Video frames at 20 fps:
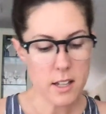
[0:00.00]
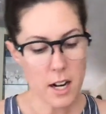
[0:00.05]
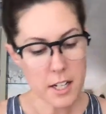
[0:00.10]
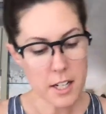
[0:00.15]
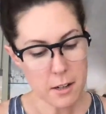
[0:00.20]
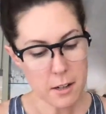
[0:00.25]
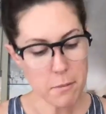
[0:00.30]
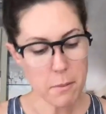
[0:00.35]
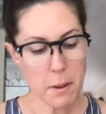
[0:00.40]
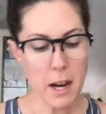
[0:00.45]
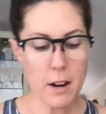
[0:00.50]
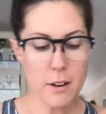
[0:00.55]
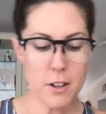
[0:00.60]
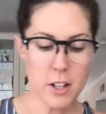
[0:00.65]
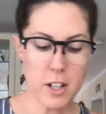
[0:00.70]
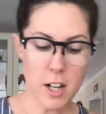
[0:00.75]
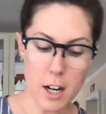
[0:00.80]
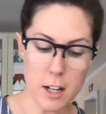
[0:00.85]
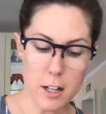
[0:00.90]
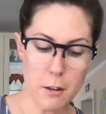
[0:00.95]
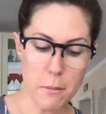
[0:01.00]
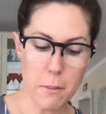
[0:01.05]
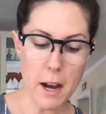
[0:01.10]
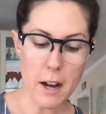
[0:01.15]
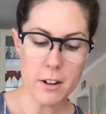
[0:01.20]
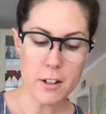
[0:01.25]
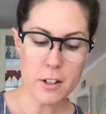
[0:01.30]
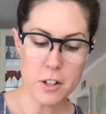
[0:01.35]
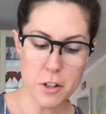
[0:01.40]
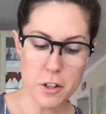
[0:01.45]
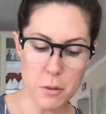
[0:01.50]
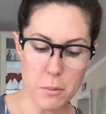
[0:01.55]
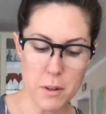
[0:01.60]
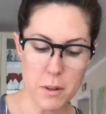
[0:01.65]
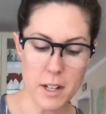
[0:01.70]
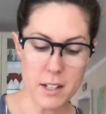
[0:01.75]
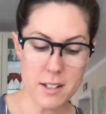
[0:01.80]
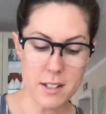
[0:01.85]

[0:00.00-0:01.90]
onion powder, garlic powder, turmeric,